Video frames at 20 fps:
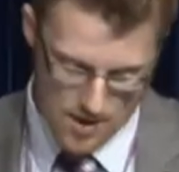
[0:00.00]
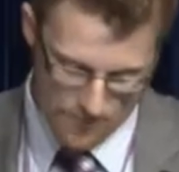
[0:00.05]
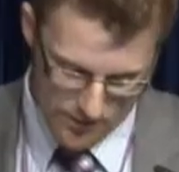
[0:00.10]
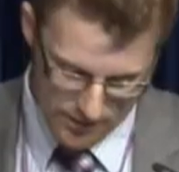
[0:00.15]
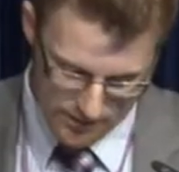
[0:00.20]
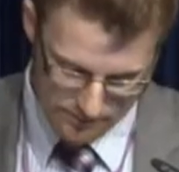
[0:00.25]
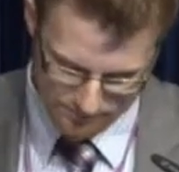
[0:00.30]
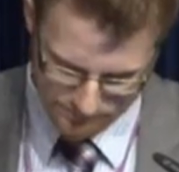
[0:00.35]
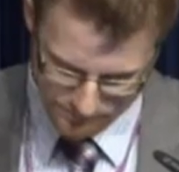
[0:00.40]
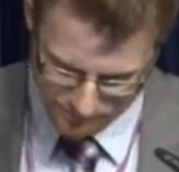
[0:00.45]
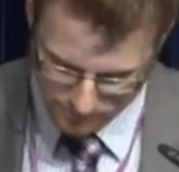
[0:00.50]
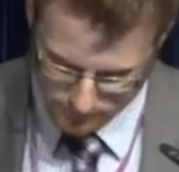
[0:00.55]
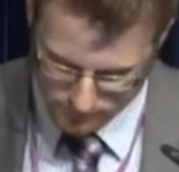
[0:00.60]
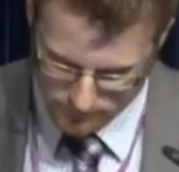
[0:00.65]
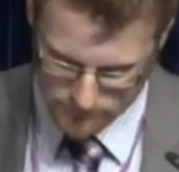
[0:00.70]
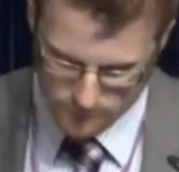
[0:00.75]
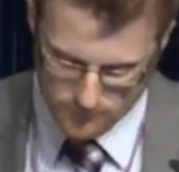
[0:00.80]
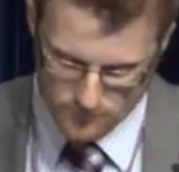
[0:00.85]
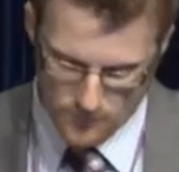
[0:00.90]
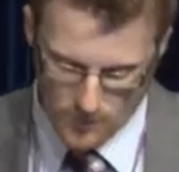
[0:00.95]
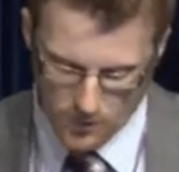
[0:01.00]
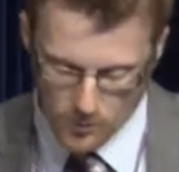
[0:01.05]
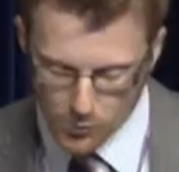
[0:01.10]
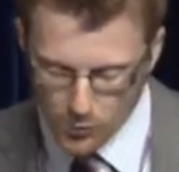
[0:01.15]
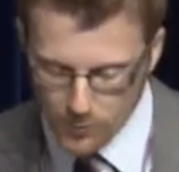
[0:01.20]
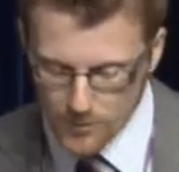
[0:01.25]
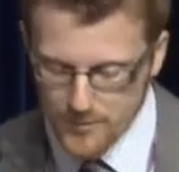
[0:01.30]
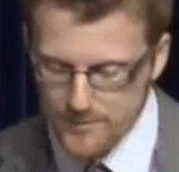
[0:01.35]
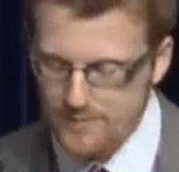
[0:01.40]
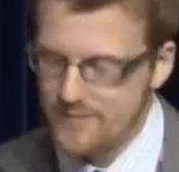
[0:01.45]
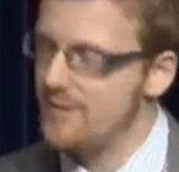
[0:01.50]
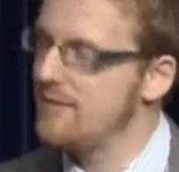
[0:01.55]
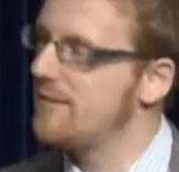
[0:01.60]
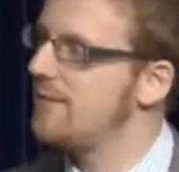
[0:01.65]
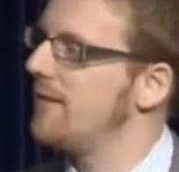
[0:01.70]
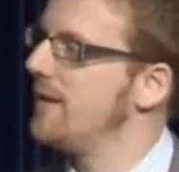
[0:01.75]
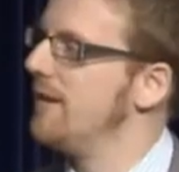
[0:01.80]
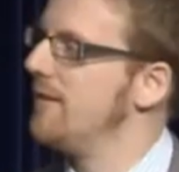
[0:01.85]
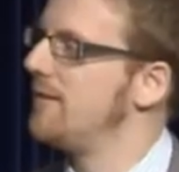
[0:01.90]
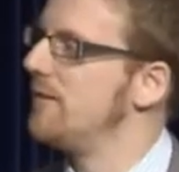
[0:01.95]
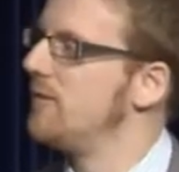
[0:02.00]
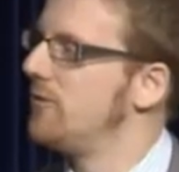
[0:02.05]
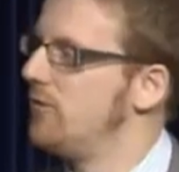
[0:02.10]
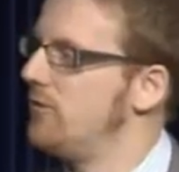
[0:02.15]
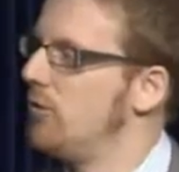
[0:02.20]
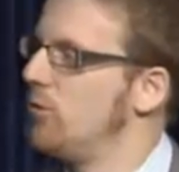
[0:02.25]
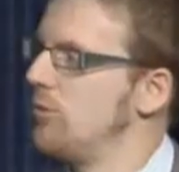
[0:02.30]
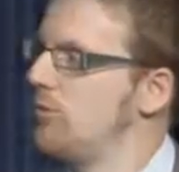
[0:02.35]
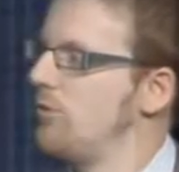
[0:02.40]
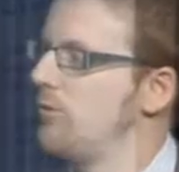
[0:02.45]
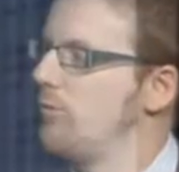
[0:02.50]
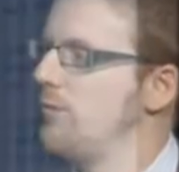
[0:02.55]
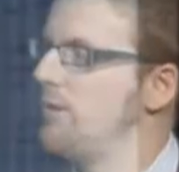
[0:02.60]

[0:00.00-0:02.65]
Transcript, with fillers: But the problem is, is, is the dose